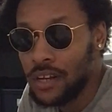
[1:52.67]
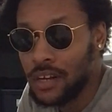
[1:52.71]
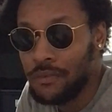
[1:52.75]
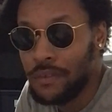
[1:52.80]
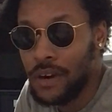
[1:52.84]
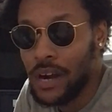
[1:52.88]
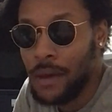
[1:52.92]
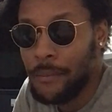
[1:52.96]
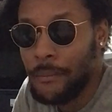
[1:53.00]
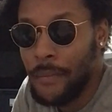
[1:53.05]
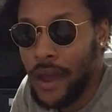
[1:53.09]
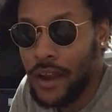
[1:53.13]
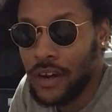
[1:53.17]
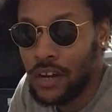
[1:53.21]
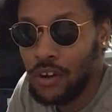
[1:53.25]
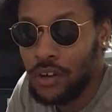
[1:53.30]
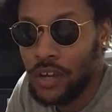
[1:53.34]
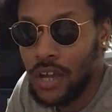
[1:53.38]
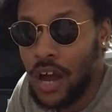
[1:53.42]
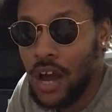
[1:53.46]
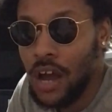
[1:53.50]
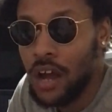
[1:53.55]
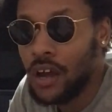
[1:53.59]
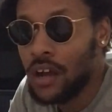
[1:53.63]
I'm running back. The
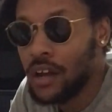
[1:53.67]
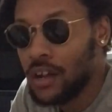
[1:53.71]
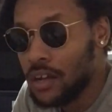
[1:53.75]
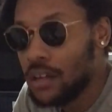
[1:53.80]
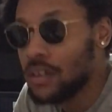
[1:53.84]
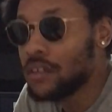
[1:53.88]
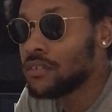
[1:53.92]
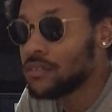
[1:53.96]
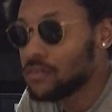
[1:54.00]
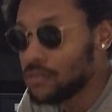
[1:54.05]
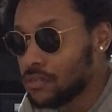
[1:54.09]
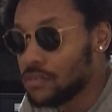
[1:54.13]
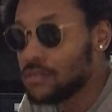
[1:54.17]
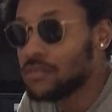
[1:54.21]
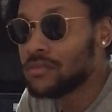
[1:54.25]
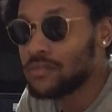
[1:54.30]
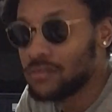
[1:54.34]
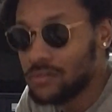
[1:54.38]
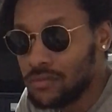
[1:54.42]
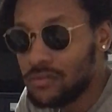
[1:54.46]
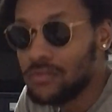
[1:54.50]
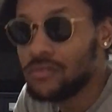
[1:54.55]
market said they found two